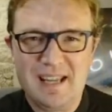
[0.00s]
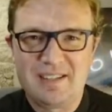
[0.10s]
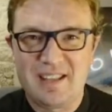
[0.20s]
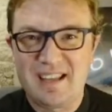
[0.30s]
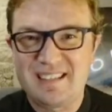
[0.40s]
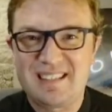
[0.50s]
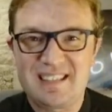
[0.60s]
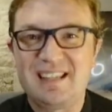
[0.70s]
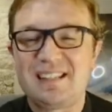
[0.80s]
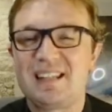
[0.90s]
is that a
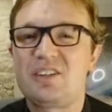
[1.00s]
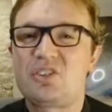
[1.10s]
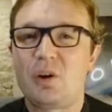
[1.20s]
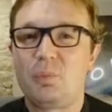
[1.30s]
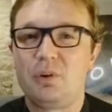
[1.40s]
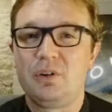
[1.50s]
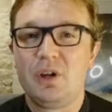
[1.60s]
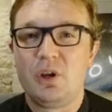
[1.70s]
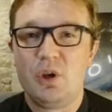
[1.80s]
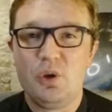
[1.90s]
saint is someone
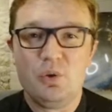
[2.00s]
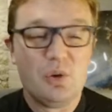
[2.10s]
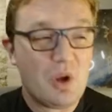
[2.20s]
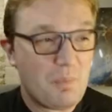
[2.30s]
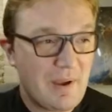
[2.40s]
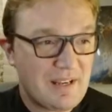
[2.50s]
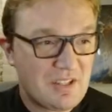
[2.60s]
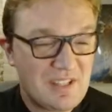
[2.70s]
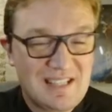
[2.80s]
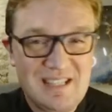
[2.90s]
who made a
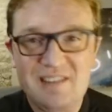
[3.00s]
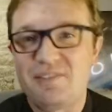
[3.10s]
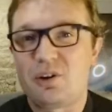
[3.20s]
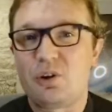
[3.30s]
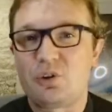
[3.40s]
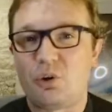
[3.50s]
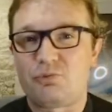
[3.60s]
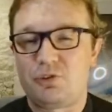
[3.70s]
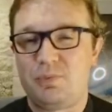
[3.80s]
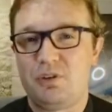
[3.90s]
significant
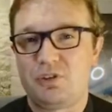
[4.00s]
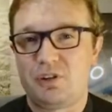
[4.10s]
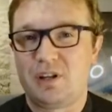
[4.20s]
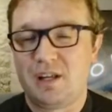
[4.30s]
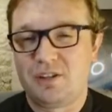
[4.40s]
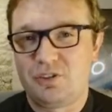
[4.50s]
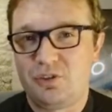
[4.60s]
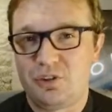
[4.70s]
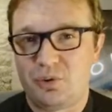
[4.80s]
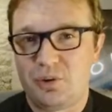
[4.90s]
contribution
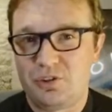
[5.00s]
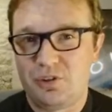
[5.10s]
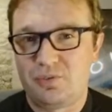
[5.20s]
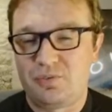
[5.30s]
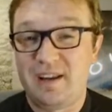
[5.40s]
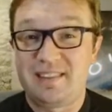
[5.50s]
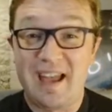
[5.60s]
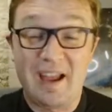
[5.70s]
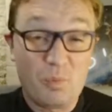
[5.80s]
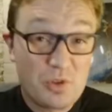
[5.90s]
to the Christian faith
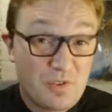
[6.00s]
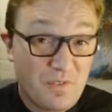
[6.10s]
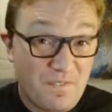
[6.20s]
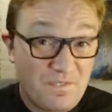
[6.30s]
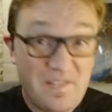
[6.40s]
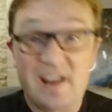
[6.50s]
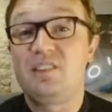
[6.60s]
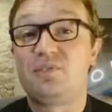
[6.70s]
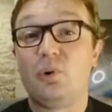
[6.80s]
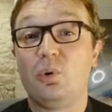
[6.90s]
and was
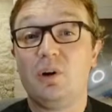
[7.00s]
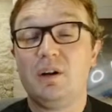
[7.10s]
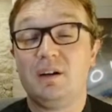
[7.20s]
faithful